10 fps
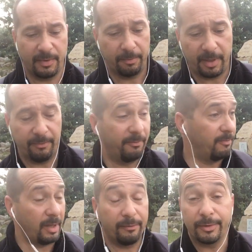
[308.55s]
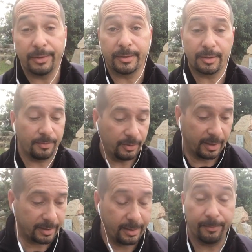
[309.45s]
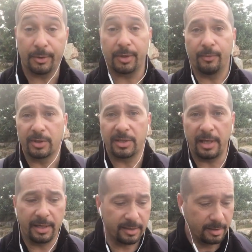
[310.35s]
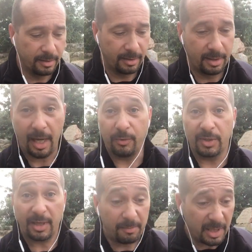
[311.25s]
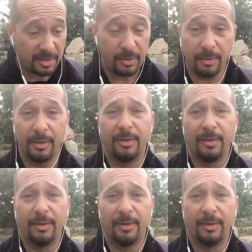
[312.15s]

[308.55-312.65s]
When my wife, she would sneeze, I would say, "Bless you."